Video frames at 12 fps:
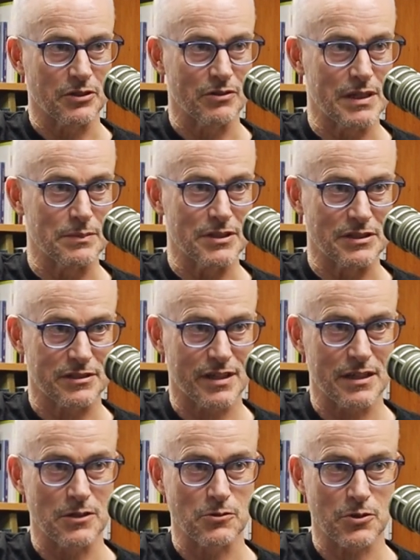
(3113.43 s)
agreements,
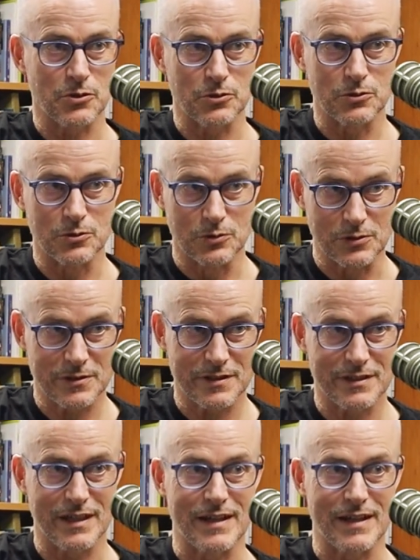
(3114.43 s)
sales calls,